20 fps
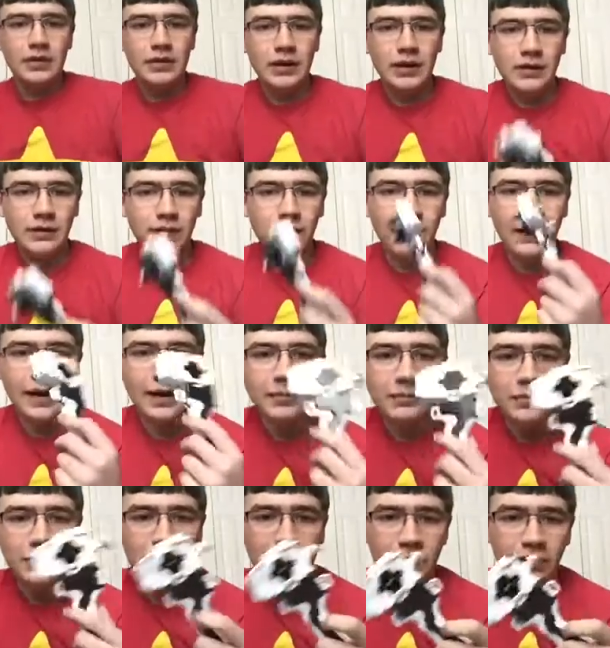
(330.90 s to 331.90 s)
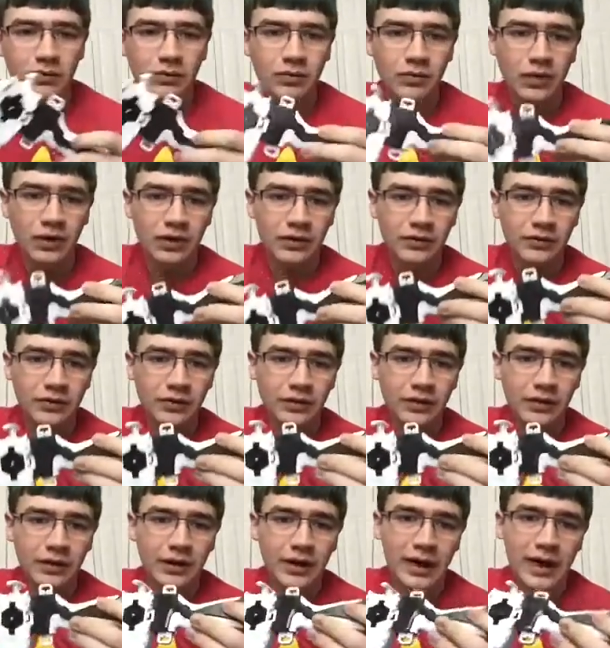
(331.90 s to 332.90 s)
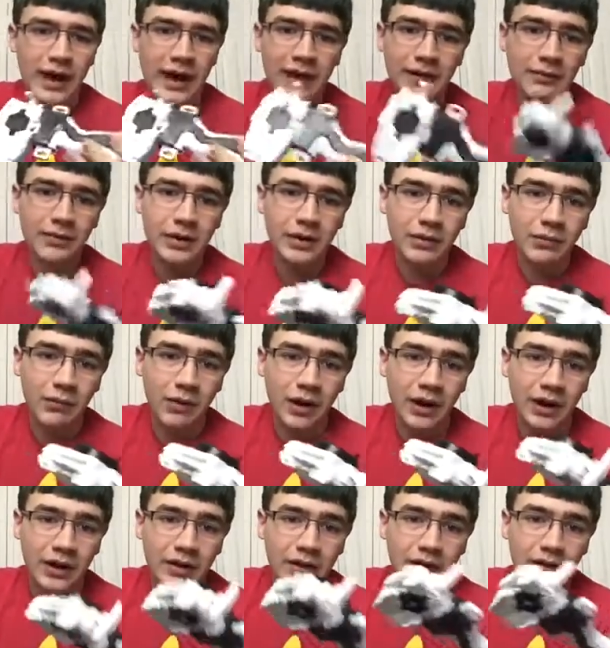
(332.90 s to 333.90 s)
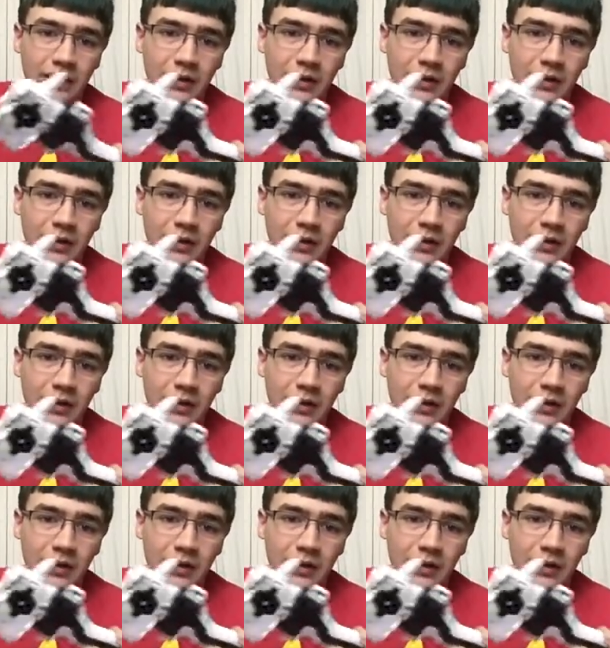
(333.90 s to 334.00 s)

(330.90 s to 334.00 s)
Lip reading: You can set up your launcher any way you want.